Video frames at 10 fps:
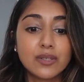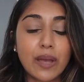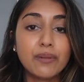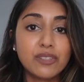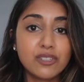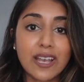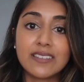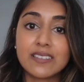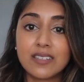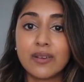So I would
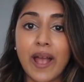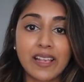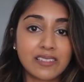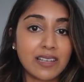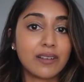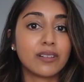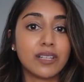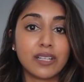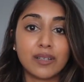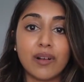suggest, you know, asking
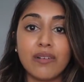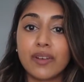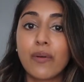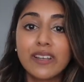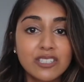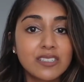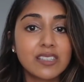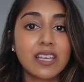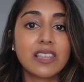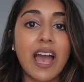clinically relevant
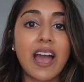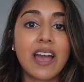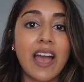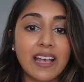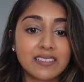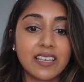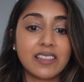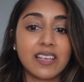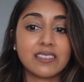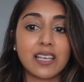questions like that,
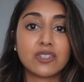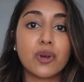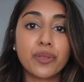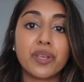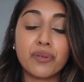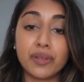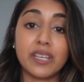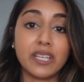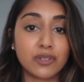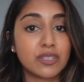asking things that show that you're
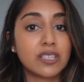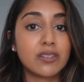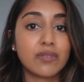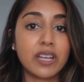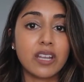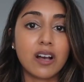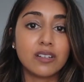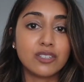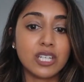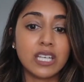really interested in
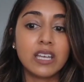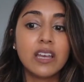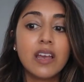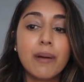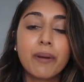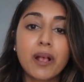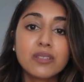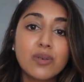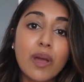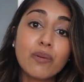radiology. But
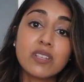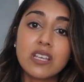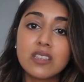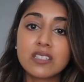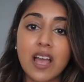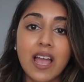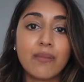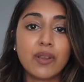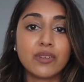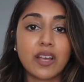also I would take the
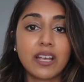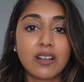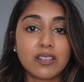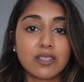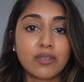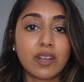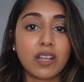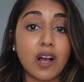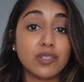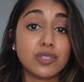time on your diagnostic
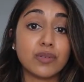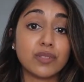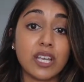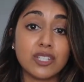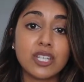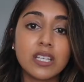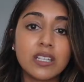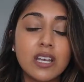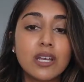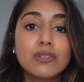radiology
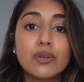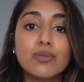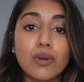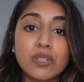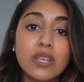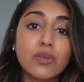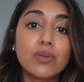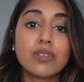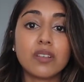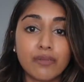rotation to rotate
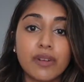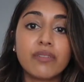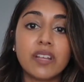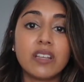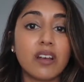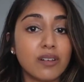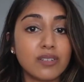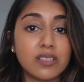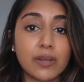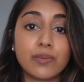through the different
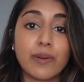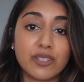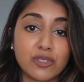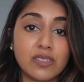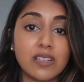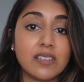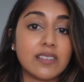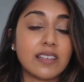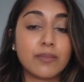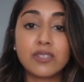radiology
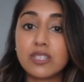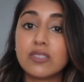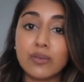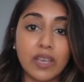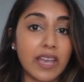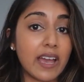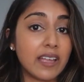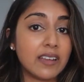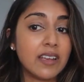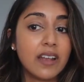subspecialties as much as you
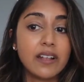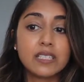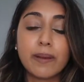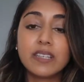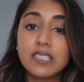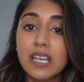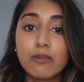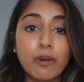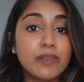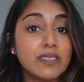can. Spend a day
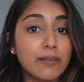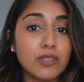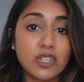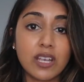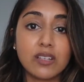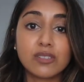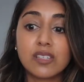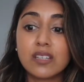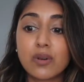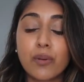in women's imaging. You'll
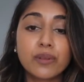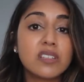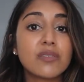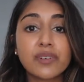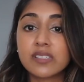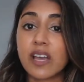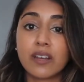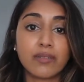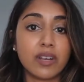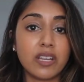see a totally different
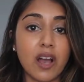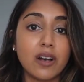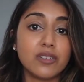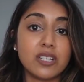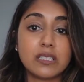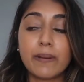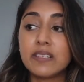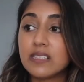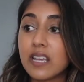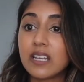side of radiology.
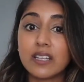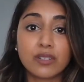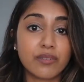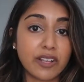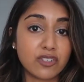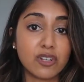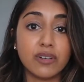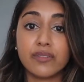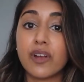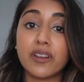Spend a day in
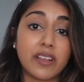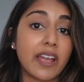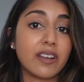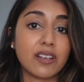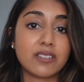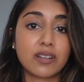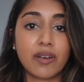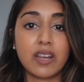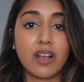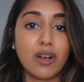interventional if you're on a diagnostic
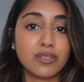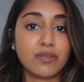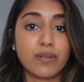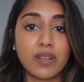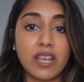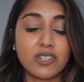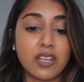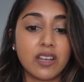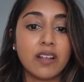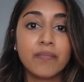radiology
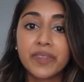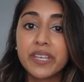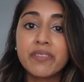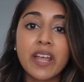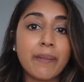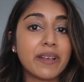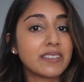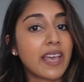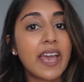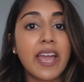rotation. Even
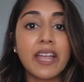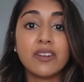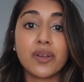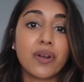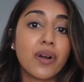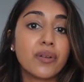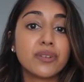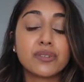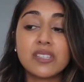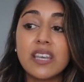MSK, neuro,
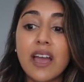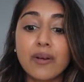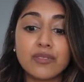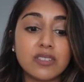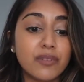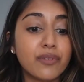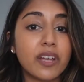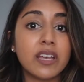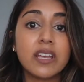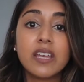you'll see how
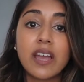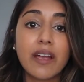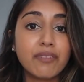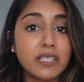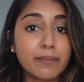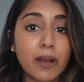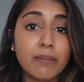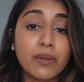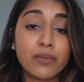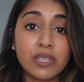different every
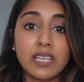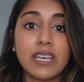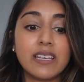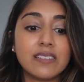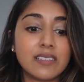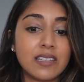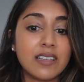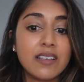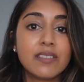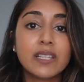department really is.
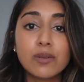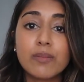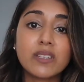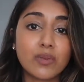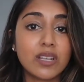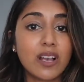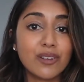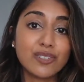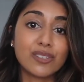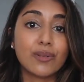And that's what makes
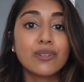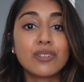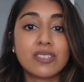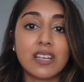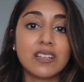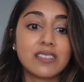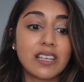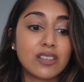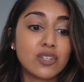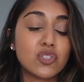radiology so interesting, is
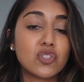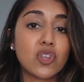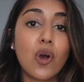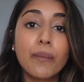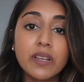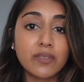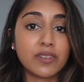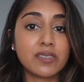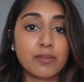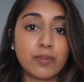that there's so many
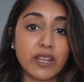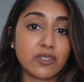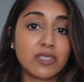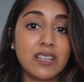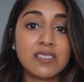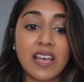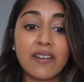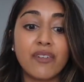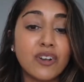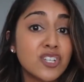different subspecialties
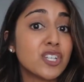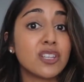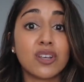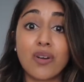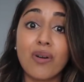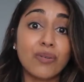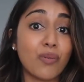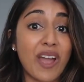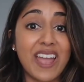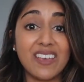that function in their
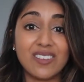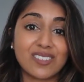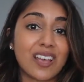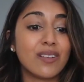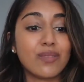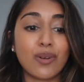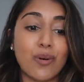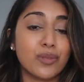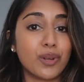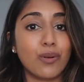own way. It's kind of their
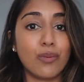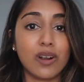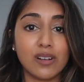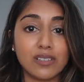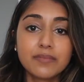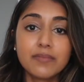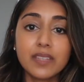own little world.